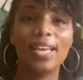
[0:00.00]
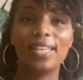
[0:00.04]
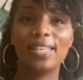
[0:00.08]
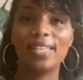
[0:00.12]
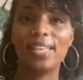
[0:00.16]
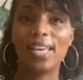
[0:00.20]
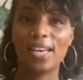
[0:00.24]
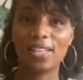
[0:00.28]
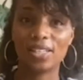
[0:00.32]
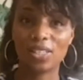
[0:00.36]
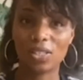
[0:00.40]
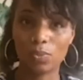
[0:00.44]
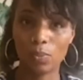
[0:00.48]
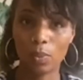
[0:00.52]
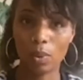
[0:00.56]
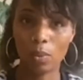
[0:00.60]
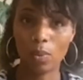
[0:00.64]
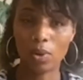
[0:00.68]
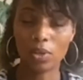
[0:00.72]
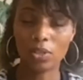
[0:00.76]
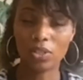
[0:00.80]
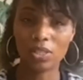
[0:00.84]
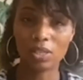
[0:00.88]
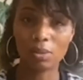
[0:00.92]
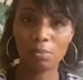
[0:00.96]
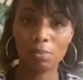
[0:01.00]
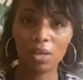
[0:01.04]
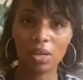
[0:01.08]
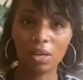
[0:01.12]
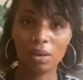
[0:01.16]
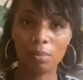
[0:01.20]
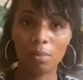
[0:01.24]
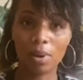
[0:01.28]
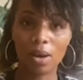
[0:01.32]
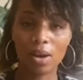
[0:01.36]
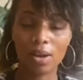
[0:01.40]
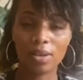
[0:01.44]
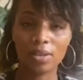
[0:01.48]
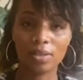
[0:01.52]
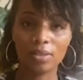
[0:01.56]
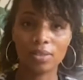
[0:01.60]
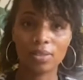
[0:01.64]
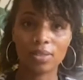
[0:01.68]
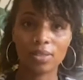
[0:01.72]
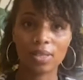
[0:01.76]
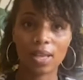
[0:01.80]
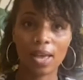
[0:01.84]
Yes, we want to minimise